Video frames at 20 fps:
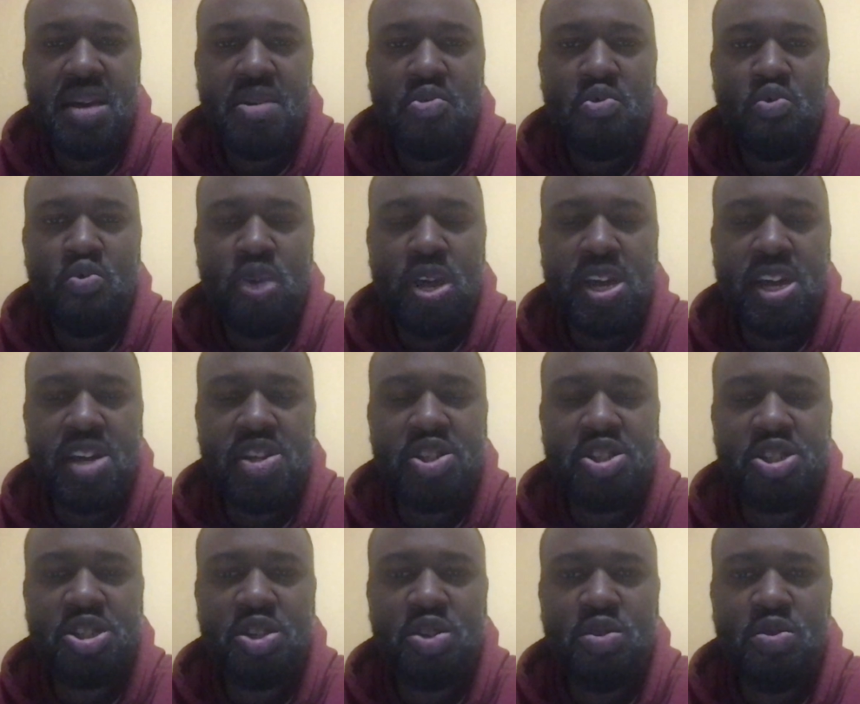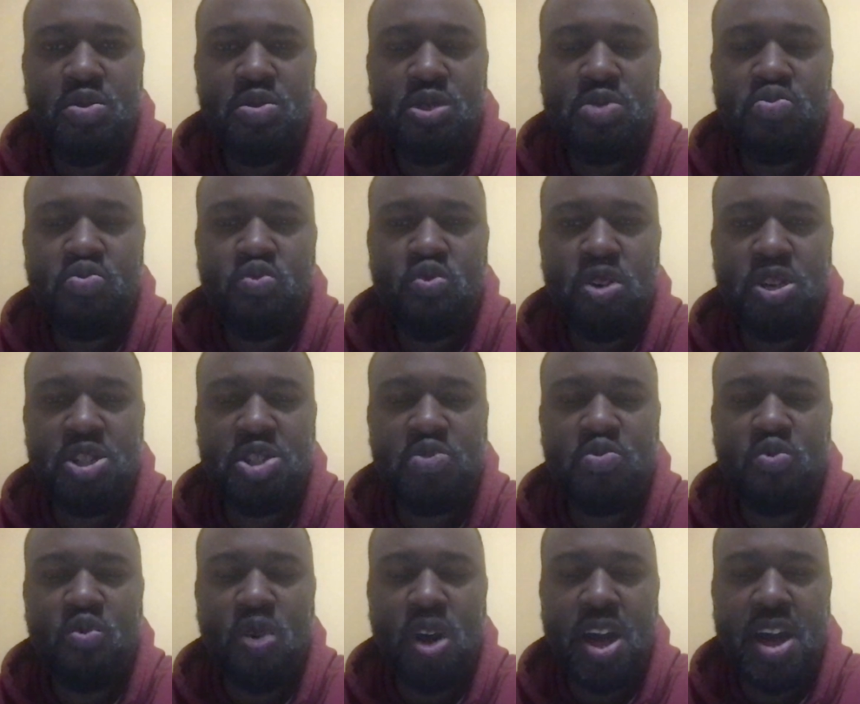We can choose which
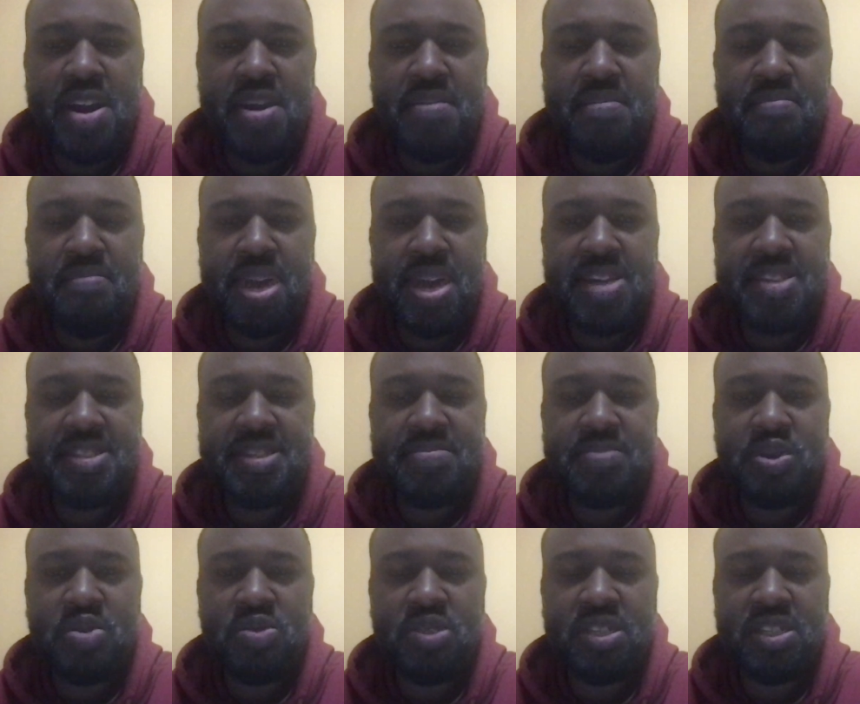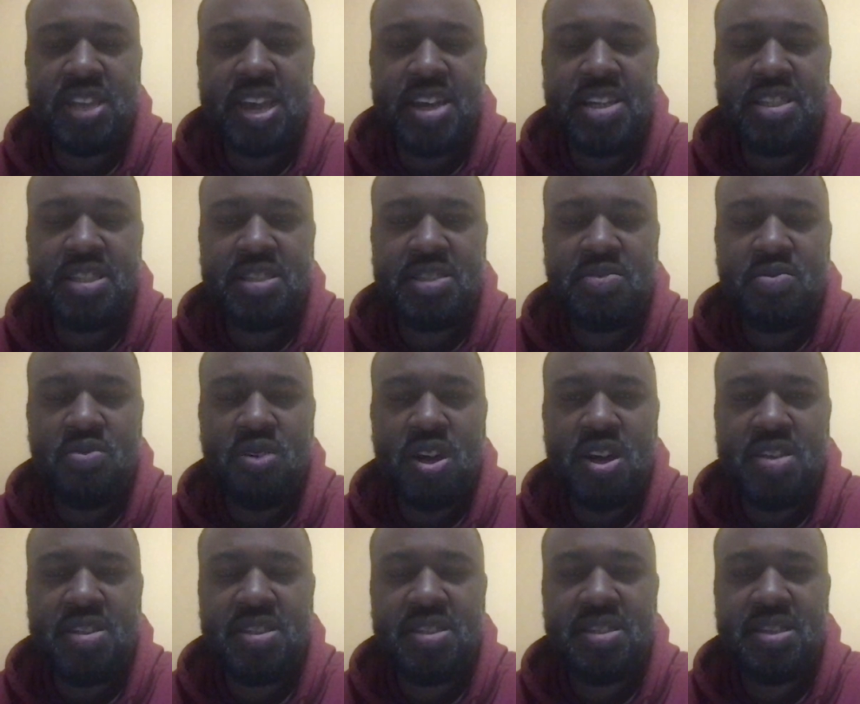one makes the most sense to
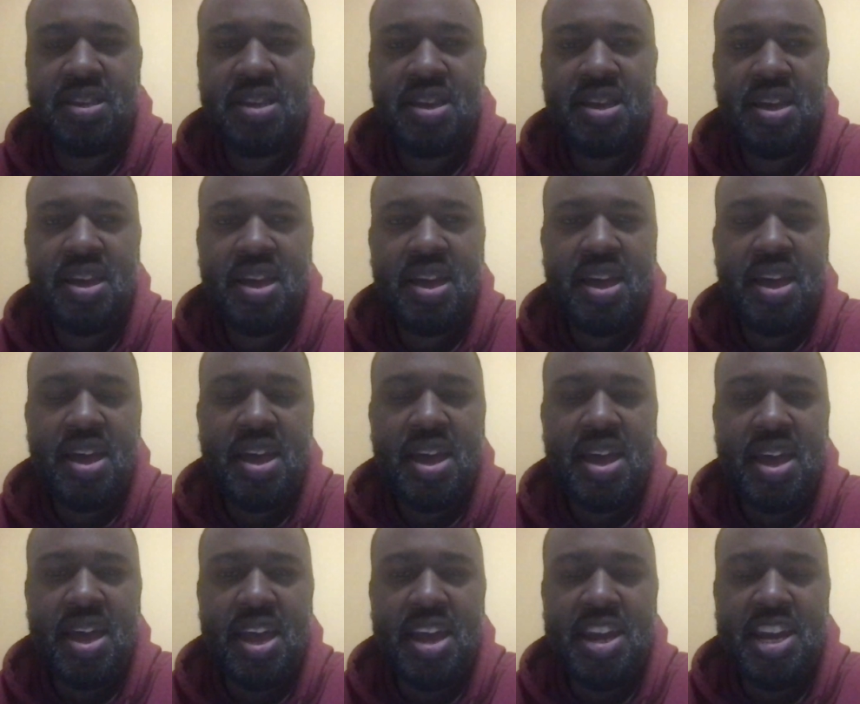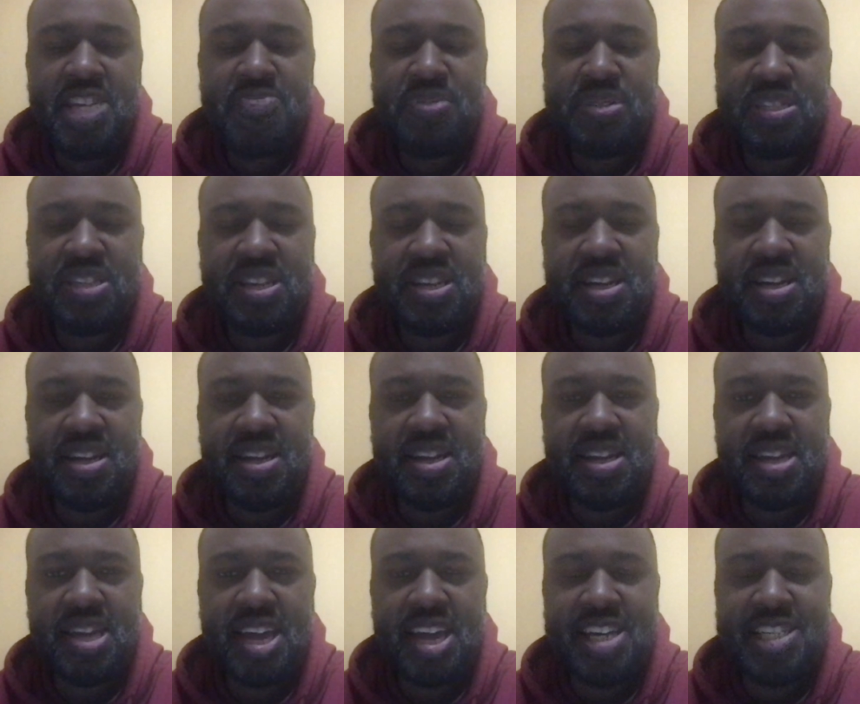us. In this particular
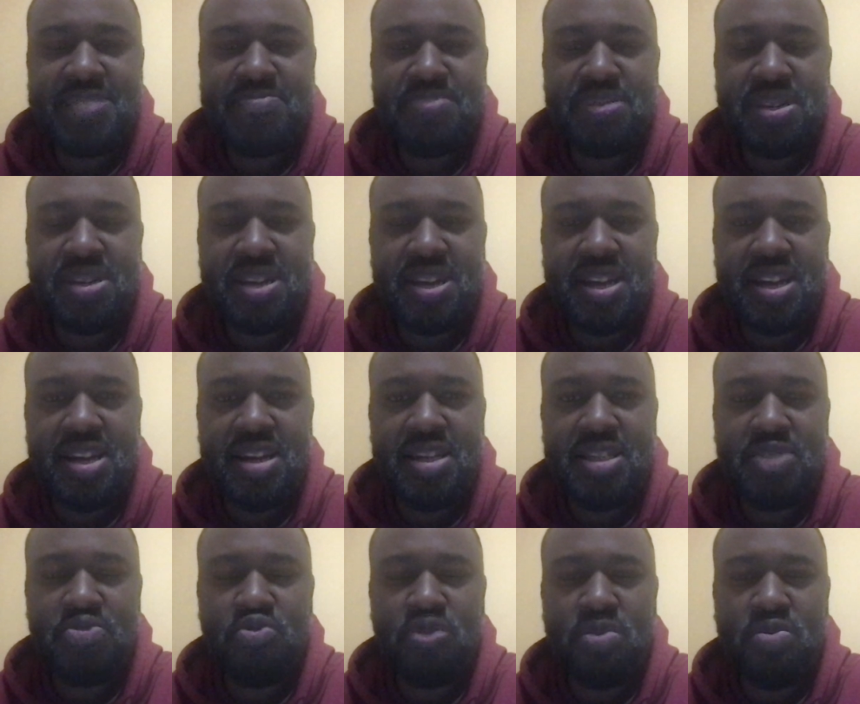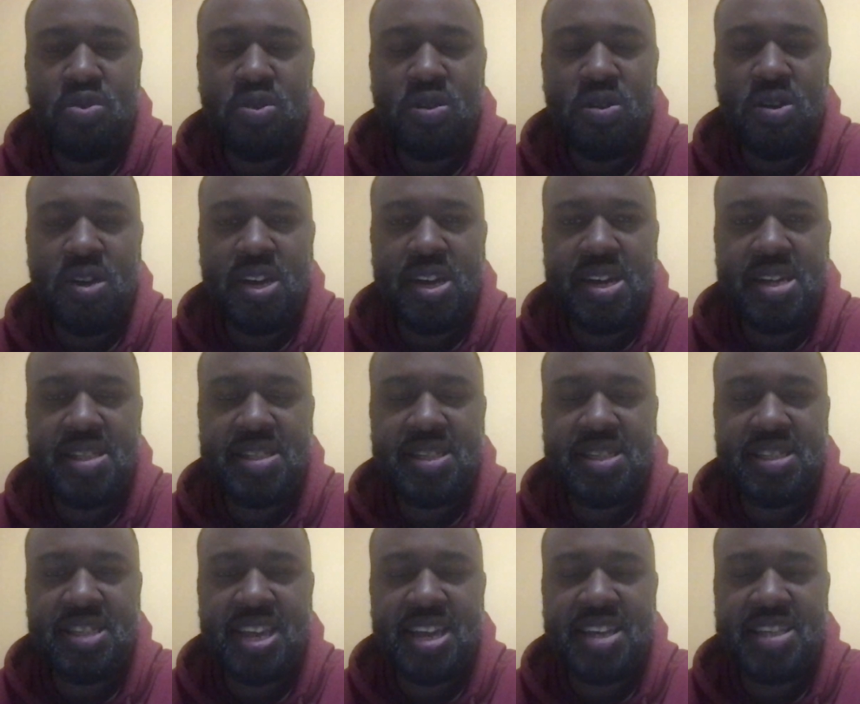case, because we were looking
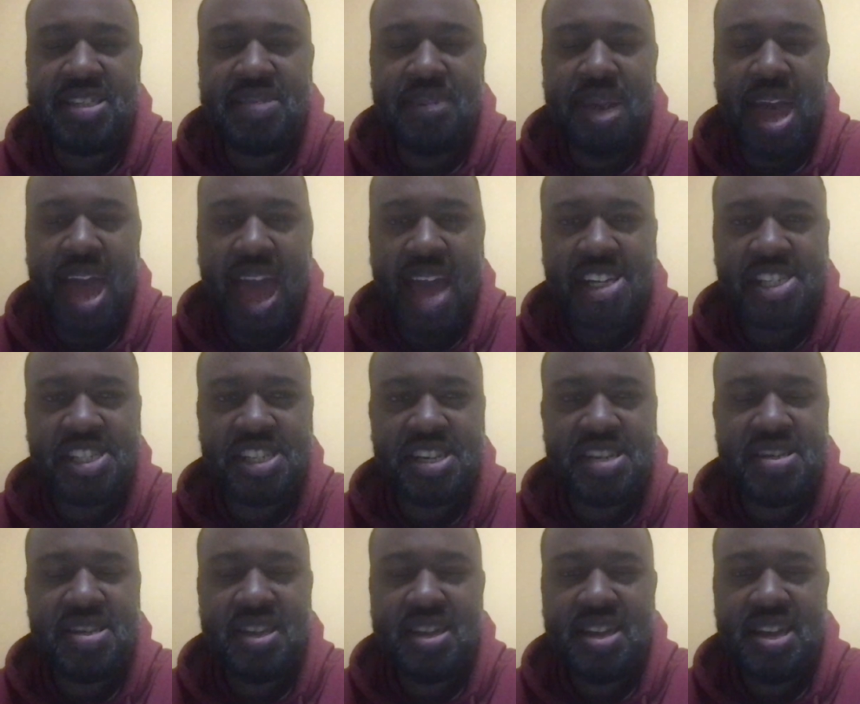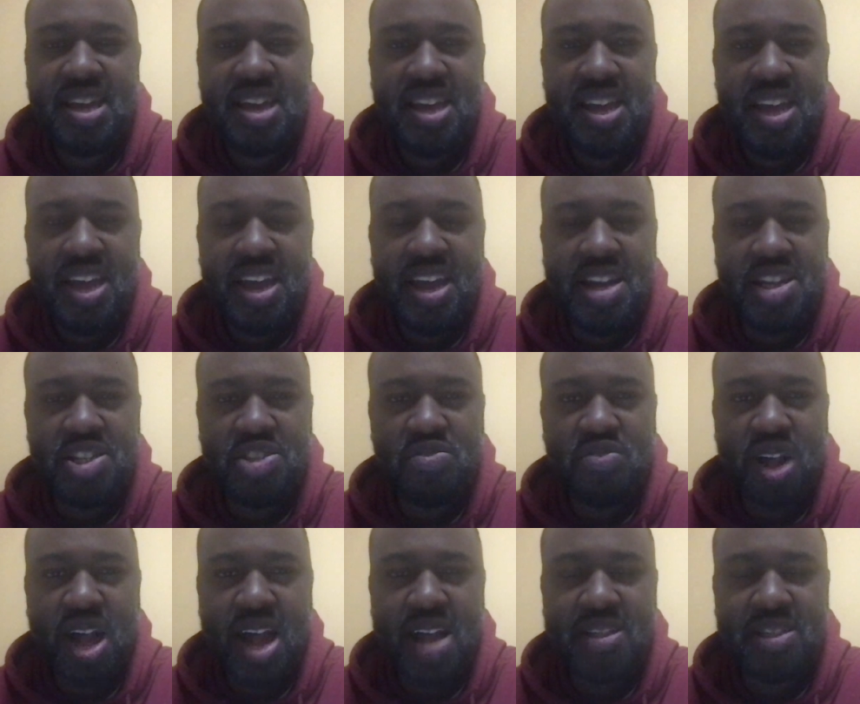to take some action and
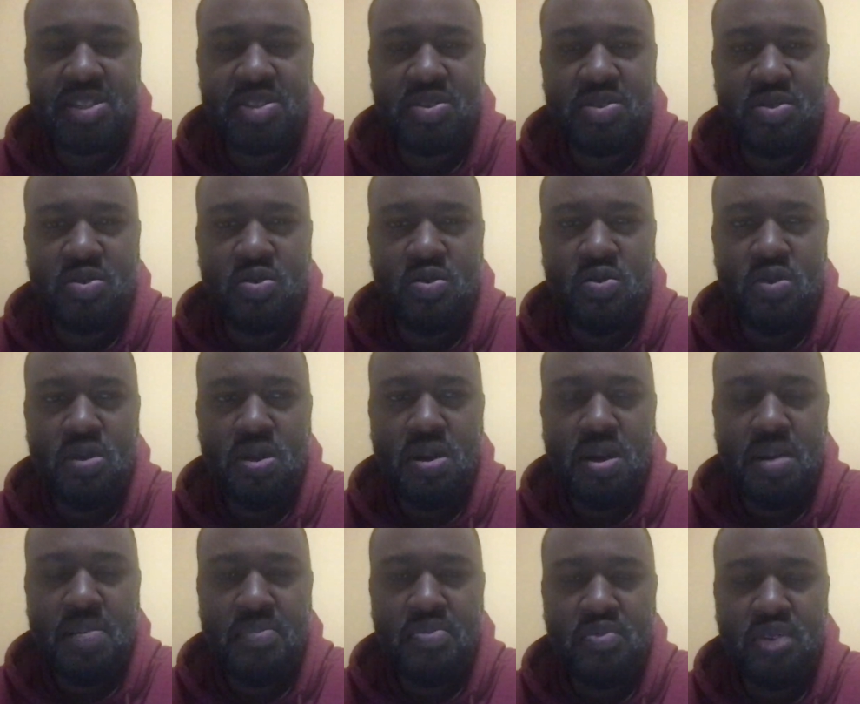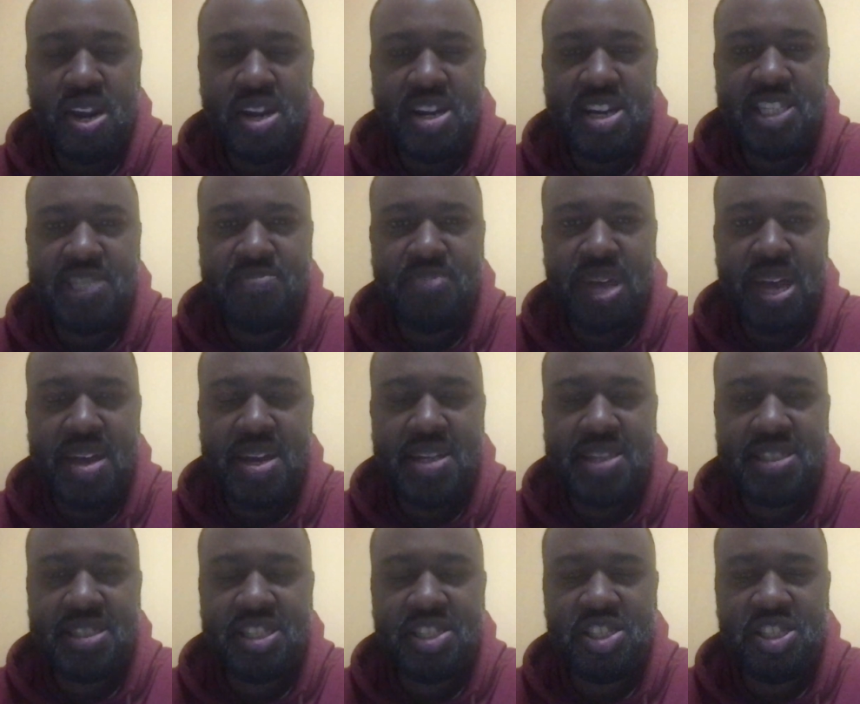try to bring these
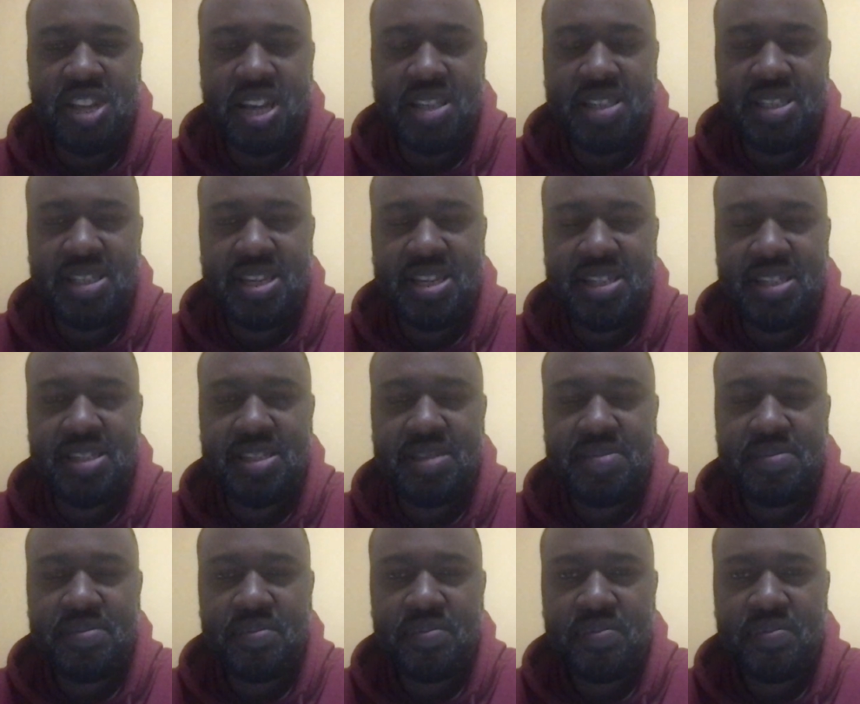bandits to justice,